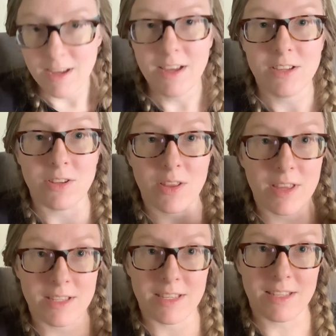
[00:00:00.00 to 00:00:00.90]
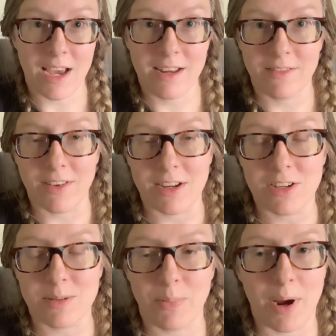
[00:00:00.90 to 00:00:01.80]
So this is kind of like
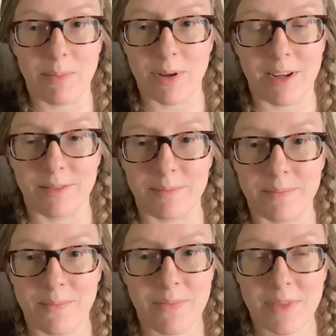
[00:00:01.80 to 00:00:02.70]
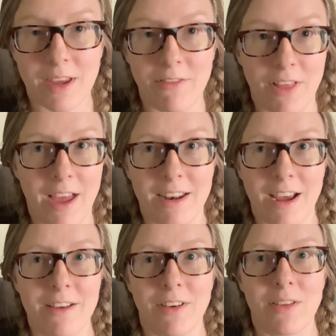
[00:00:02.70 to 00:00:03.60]
just prepping for that. And
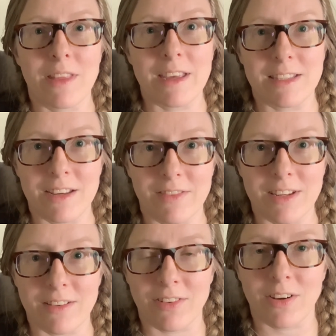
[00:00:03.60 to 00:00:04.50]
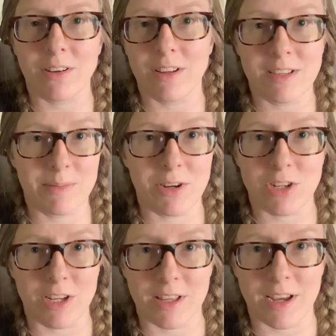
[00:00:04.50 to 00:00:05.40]
I found this even difficult,
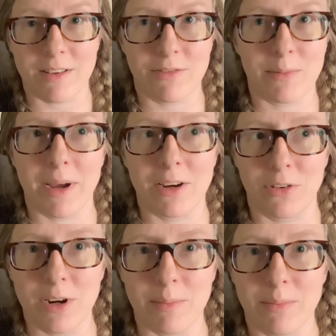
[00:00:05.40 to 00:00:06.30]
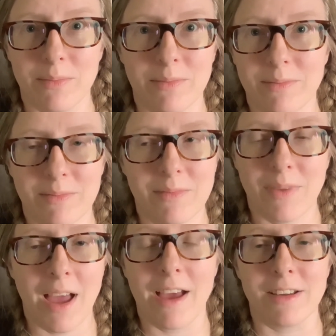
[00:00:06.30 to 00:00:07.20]
especially like for my grip.
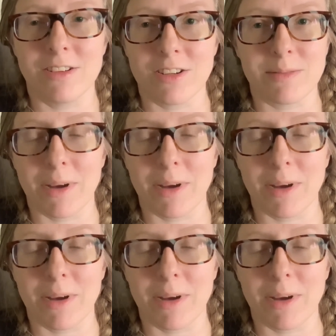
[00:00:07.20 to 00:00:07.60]
My